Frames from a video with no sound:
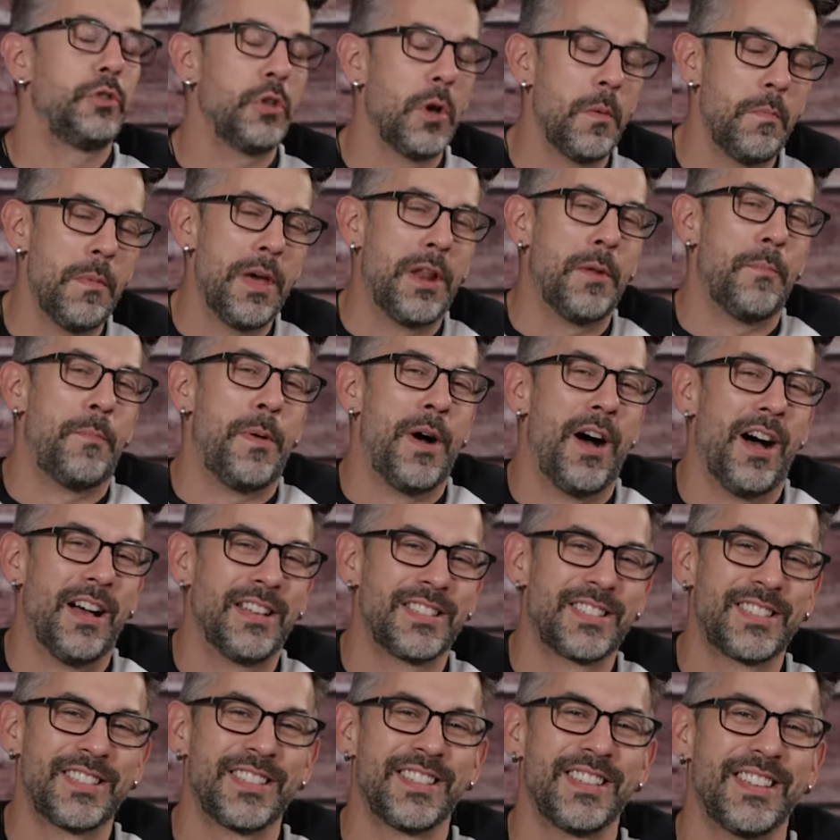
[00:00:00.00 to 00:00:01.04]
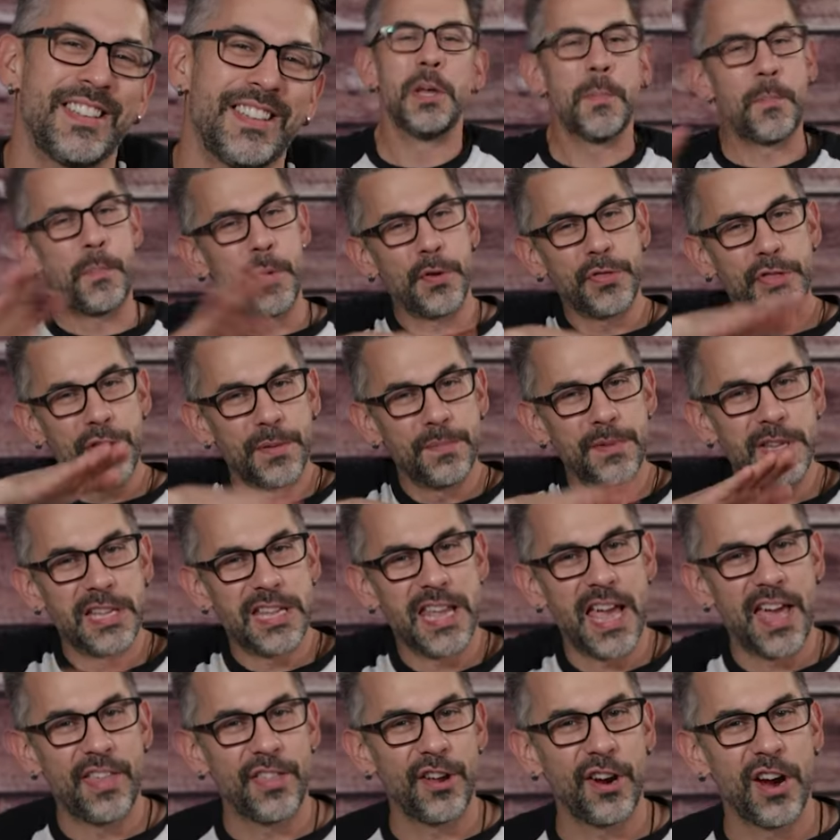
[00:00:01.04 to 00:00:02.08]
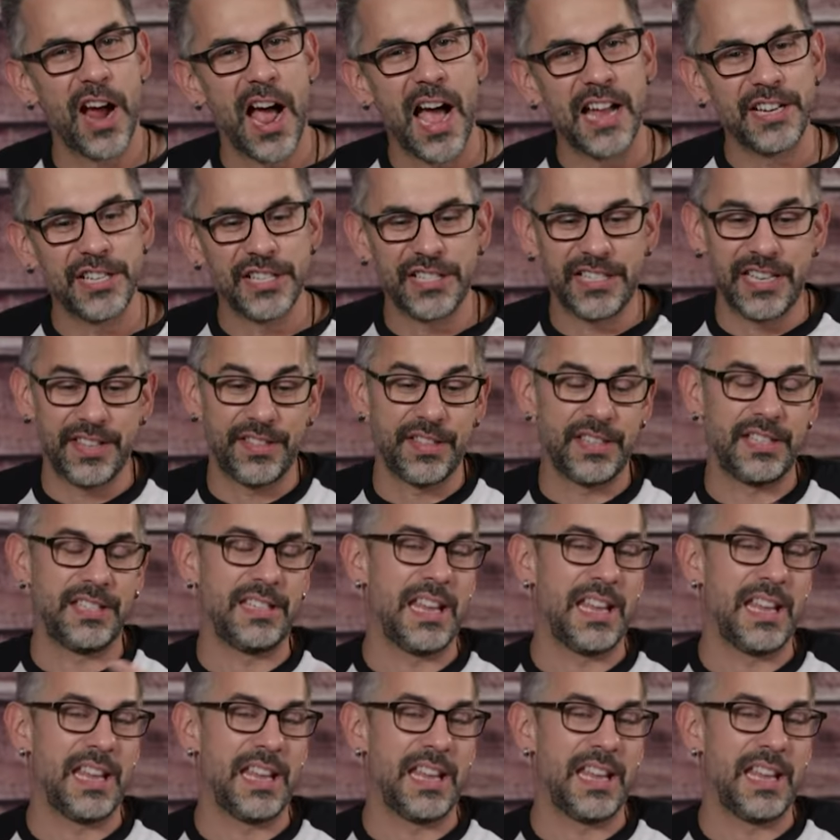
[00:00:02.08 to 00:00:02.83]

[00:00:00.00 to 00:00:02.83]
So a metal boss. To put them together, I just did the